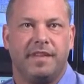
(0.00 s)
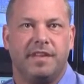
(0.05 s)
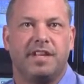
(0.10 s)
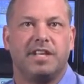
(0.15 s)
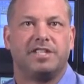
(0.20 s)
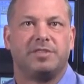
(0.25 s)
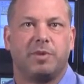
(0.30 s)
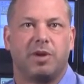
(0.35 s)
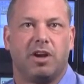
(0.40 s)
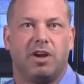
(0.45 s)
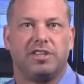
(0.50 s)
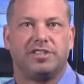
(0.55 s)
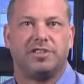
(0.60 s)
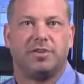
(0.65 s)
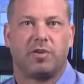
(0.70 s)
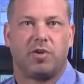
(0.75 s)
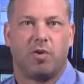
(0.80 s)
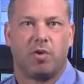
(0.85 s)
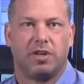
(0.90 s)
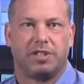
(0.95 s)
This would
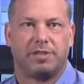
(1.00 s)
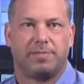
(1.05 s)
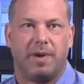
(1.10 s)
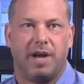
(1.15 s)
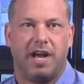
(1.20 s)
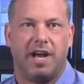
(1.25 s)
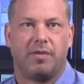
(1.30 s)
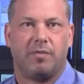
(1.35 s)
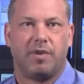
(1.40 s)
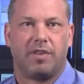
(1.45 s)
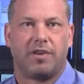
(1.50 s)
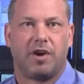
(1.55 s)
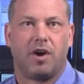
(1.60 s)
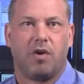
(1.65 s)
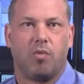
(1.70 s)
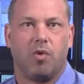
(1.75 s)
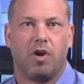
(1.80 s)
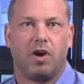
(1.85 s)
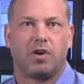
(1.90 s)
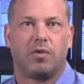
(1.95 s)
also correspond with
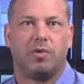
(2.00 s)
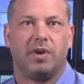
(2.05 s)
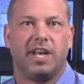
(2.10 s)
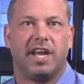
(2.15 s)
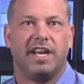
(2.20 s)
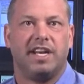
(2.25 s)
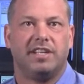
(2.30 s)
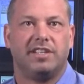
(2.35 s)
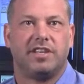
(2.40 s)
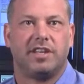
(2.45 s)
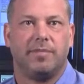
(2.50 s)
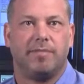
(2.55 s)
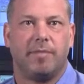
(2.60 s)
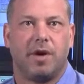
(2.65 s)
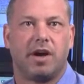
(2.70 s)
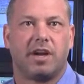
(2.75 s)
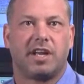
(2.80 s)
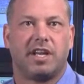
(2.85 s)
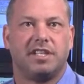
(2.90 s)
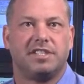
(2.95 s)
our work related to the
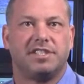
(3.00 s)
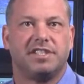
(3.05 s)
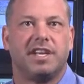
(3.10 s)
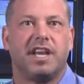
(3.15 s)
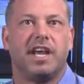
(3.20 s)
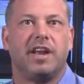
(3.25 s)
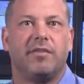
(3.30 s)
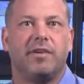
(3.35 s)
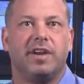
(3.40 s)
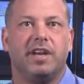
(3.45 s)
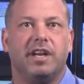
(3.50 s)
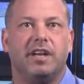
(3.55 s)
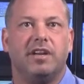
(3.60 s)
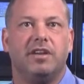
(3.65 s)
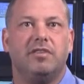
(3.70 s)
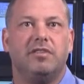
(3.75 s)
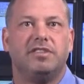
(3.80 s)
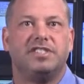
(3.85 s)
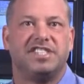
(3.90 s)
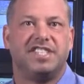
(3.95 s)
markets entering a
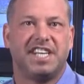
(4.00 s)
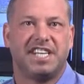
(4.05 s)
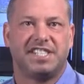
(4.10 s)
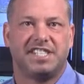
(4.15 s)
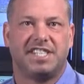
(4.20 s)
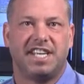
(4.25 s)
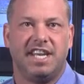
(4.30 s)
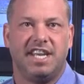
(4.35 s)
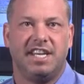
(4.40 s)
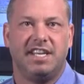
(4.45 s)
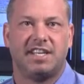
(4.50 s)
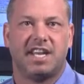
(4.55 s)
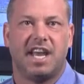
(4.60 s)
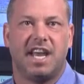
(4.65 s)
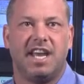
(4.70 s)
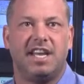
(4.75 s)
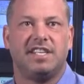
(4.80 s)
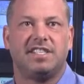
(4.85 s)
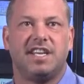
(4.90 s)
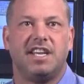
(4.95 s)
new 16
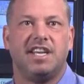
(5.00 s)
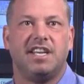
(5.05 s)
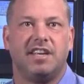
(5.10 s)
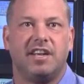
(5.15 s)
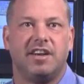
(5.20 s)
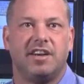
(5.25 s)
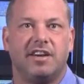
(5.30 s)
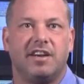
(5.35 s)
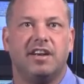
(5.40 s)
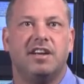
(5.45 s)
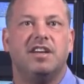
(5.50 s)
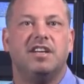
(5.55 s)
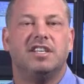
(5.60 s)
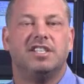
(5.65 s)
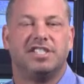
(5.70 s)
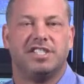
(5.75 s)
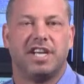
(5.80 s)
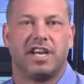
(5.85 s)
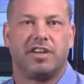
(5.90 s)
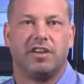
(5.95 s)
to 18 year
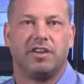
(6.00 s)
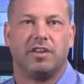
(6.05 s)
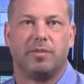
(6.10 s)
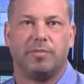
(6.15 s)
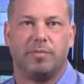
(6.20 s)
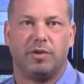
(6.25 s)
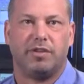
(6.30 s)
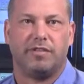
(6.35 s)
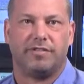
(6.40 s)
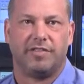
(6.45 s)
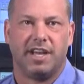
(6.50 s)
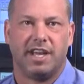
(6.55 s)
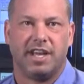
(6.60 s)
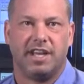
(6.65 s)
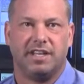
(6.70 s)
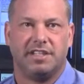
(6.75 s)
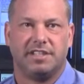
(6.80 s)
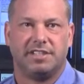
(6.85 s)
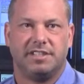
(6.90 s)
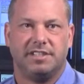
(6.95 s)
secular bull
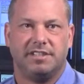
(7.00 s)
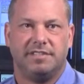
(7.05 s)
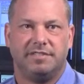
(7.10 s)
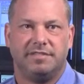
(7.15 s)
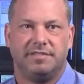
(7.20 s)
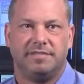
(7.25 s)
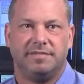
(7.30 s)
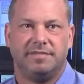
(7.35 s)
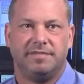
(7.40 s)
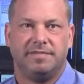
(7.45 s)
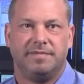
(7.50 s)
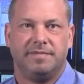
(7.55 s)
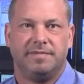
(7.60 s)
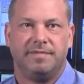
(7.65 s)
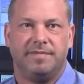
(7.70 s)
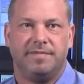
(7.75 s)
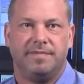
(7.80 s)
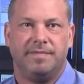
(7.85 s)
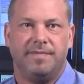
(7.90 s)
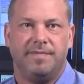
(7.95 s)
phase.
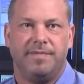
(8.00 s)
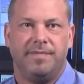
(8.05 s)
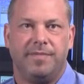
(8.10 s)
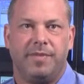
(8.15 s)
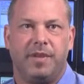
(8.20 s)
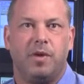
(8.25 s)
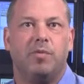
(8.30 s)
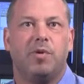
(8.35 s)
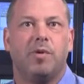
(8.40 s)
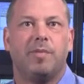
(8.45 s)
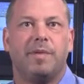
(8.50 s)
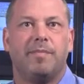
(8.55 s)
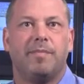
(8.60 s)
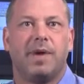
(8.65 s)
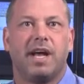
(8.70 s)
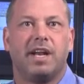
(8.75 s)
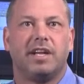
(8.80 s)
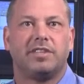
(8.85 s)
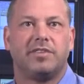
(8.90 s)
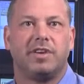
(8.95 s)
We'll be
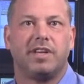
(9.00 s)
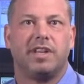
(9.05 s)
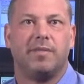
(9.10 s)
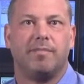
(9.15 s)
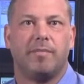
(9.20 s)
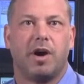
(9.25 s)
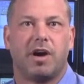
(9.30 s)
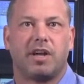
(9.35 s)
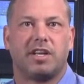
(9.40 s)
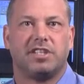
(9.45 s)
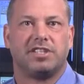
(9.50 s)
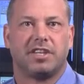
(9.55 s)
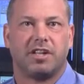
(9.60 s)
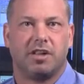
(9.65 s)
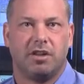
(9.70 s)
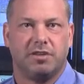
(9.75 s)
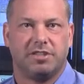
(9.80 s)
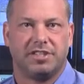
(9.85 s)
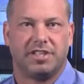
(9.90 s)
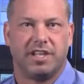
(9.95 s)
monitoring the markets
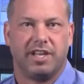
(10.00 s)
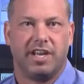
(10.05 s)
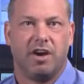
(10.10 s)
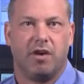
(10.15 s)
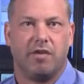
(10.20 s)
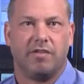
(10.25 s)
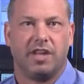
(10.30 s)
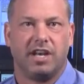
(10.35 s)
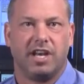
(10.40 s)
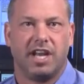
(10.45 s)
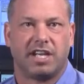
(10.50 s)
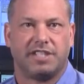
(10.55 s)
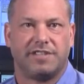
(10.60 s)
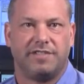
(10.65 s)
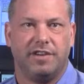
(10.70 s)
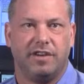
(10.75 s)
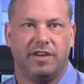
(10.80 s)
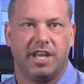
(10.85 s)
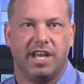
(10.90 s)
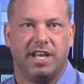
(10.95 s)
closely over the next
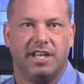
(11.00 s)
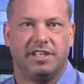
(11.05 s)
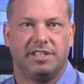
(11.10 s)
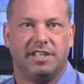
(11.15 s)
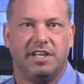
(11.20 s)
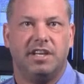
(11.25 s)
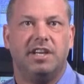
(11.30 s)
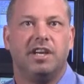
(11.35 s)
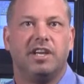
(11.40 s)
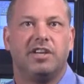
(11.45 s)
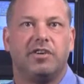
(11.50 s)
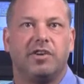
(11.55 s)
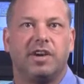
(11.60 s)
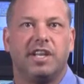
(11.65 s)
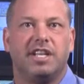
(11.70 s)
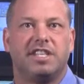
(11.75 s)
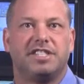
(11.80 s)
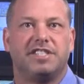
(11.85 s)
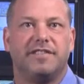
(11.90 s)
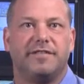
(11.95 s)
few days
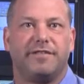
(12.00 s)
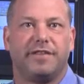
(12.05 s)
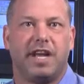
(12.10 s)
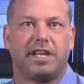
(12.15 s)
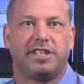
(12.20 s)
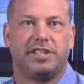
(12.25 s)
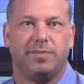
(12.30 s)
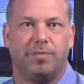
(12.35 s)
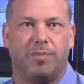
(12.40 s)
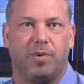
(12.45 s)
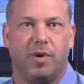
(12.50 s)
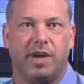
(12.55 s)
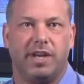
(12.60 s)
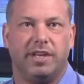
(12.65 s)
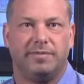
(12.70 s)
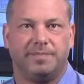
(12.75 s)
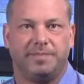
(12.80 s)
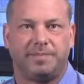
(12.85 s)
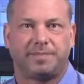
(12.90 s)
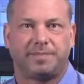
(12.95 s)
during this inflection point